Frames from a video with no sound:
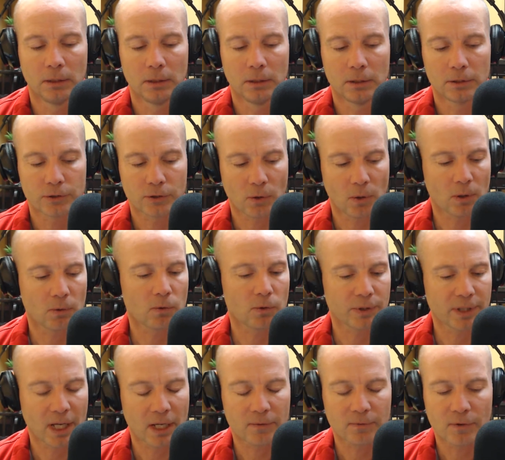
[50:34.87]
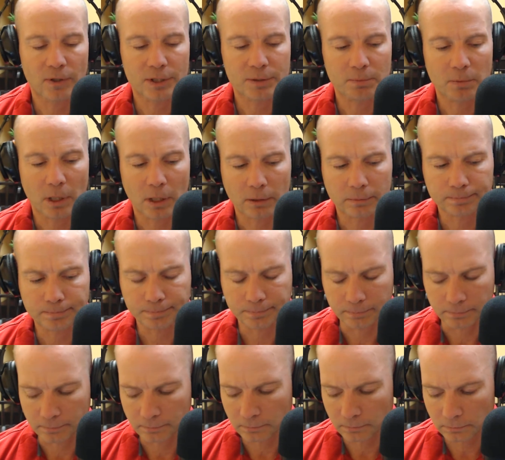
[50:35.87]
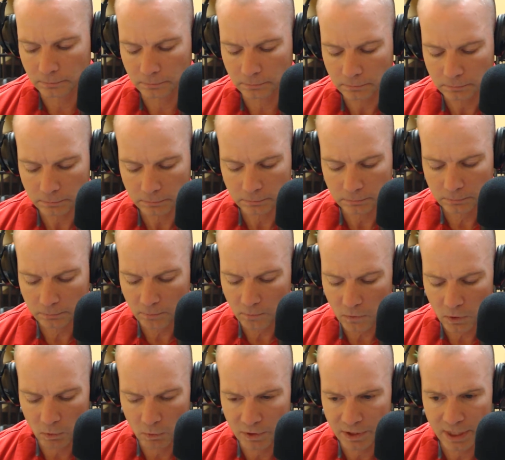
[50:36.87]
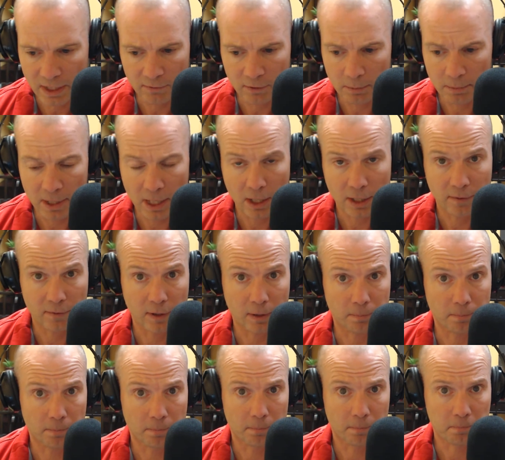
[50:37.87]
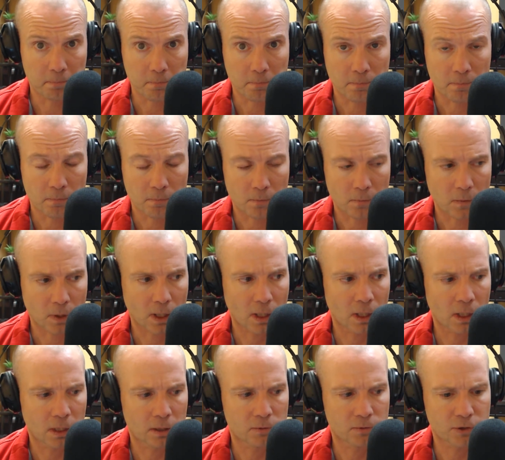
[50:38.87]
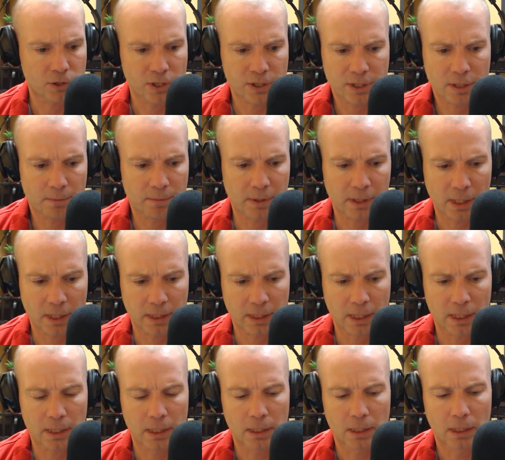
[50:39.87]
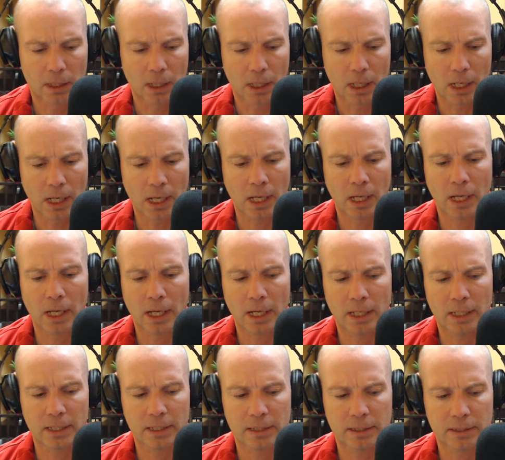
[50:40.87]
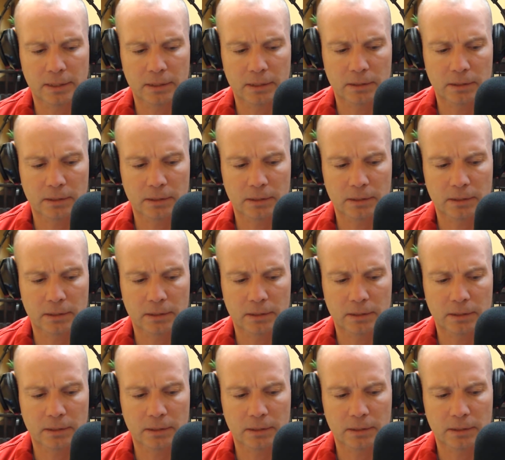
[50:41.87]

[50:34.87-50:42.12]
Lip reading: So I wrote that first book. Was never proud of it. It was just something I did. And